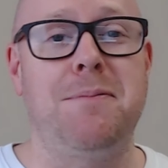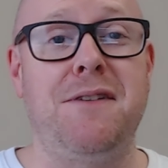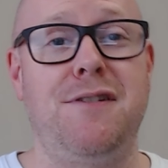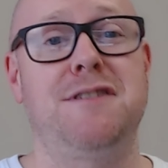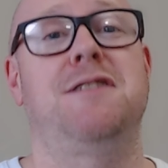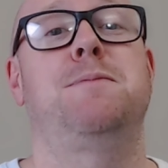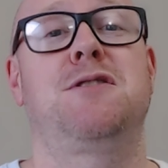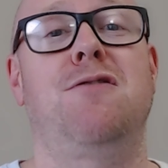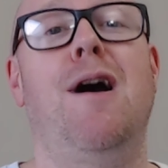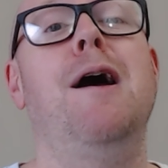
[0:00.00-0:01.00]
If you're
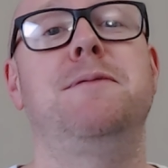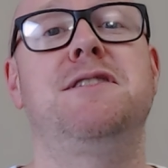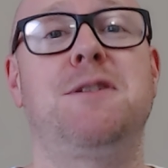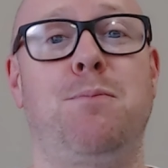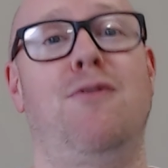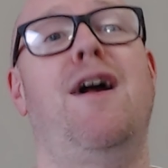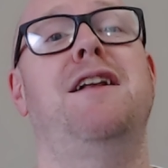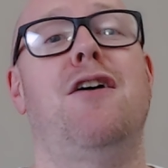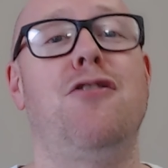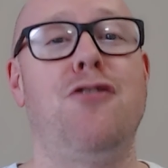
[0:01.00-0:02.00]
subscribed,
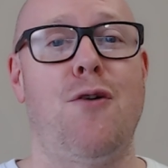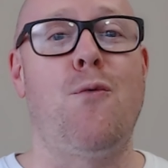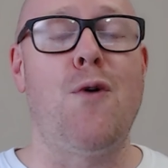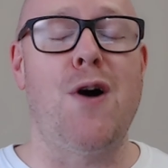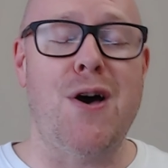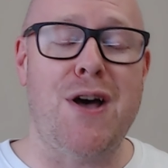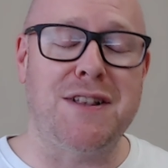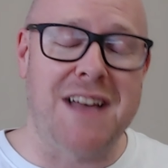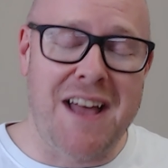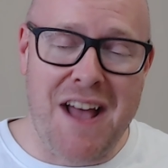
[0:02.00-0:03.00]
spread the word